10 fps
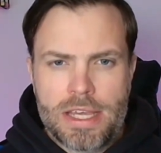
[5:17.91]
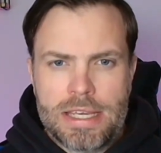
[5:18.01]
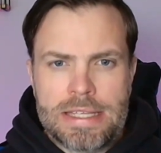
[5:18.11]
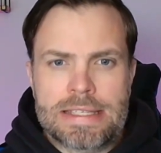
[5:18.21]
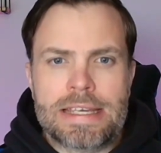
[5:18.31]

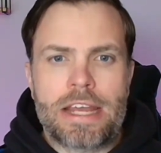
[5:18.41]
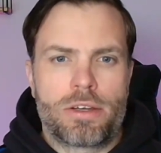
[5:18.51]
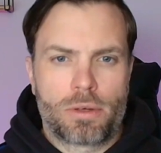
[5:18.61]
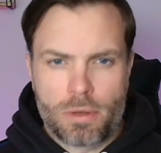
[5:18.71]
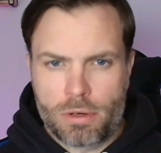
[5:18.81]
inside
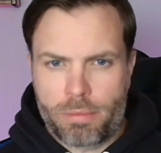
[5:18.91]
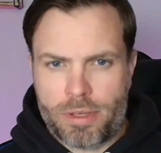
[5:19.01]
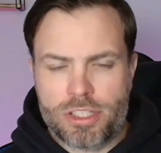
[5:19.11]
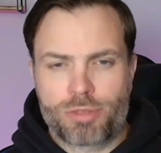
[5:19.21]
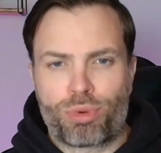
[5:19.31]
your Google
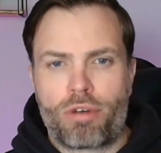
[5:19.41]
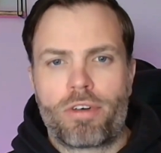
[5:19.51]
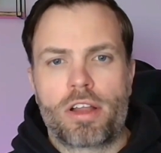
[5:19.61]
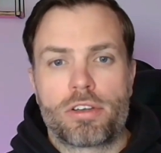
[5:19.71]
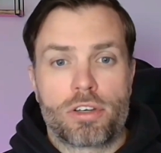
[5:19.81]
business
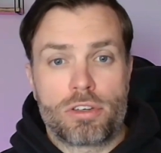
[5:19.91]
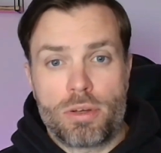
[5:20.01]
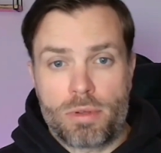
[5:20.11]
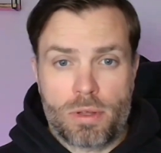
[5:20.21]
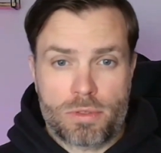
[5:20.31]
profile and you're
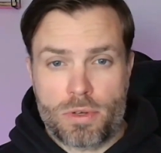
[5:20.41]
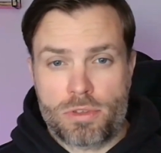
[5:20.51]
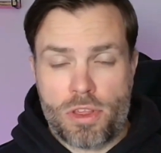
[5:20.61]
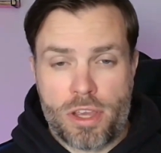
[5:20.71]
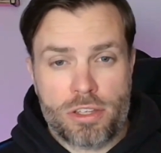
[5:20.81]
doing those sorts
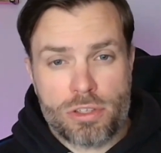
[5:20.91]
of things.